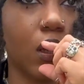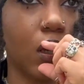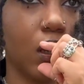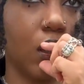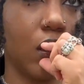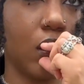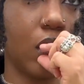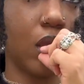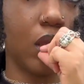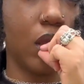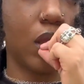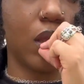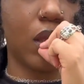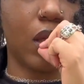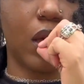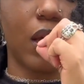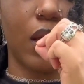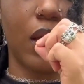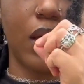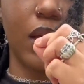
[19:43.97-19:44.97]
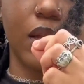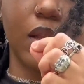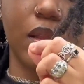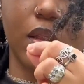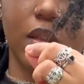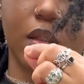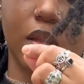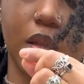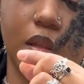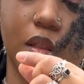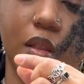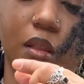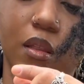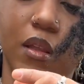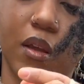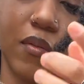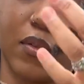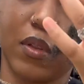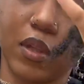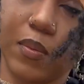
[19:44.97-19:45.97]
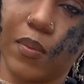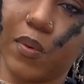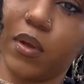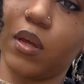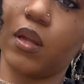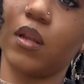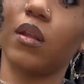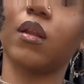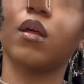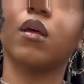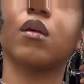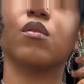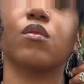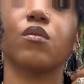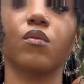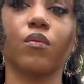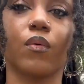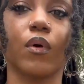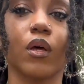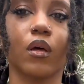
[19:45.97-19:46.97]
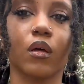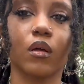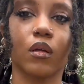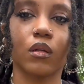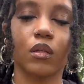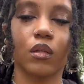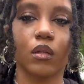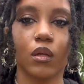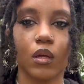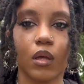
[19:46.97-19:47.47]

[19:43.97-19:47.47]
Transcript: and the sides is safety pinned as well.